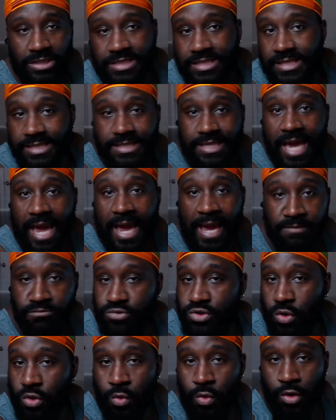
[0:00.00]
these
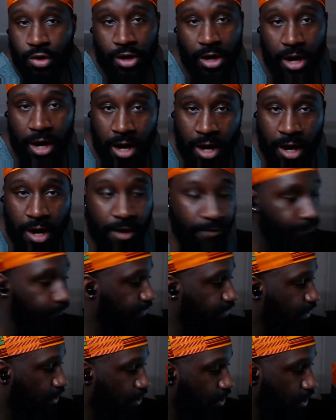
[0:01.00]
games, or
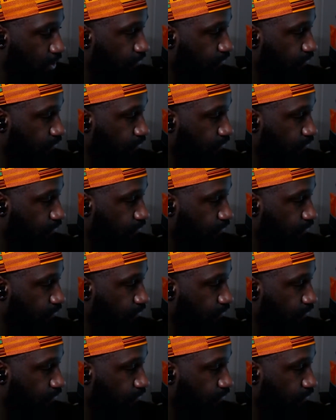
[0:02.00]
you know,